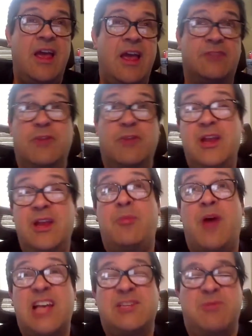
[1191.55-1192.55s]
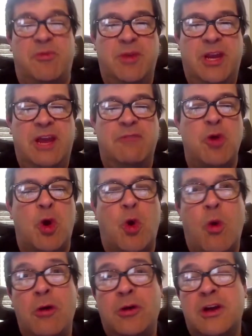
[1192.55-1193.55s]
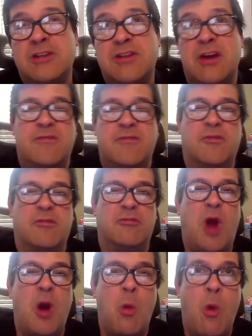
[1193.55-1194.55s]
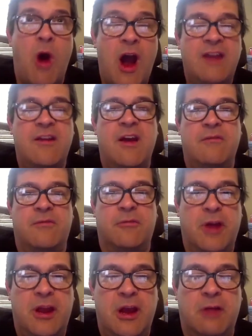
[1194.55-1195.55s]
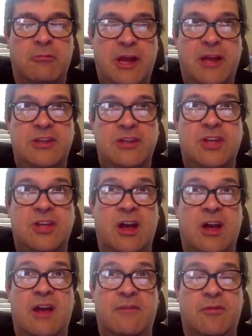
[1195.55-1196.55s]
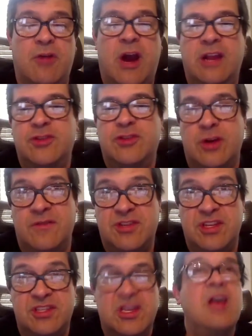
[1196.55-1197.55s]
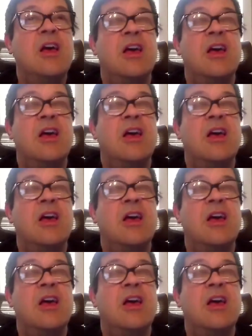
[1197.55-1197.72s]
It's really impossible for me to give you a quote because I offer a wide range and variety of services.